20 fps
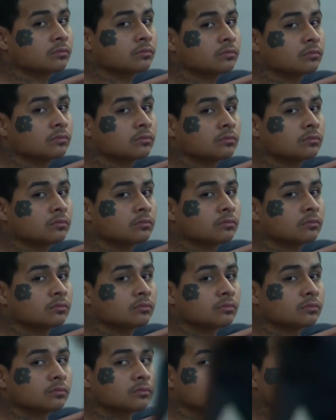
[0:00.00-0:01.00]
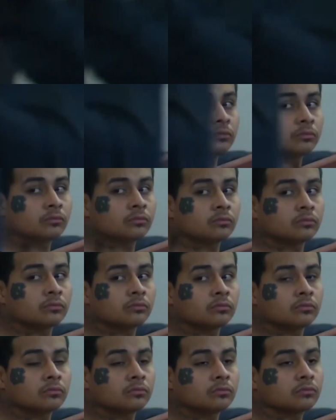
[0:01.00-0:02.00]

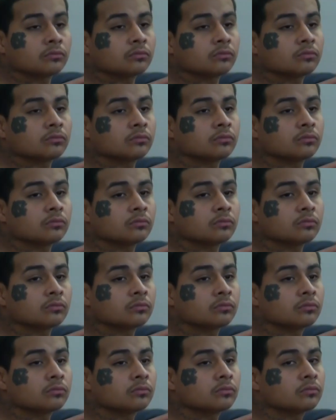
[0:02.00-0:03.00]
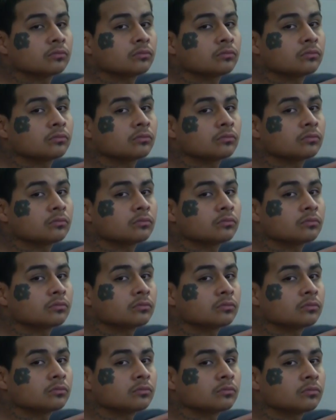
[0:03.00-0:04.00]

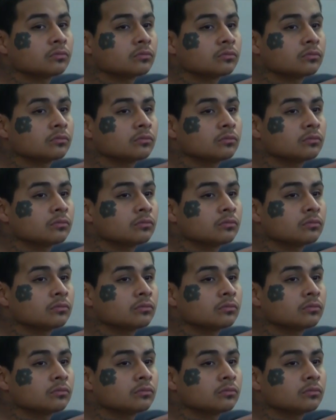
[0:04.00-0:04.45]
The person shown says nothing.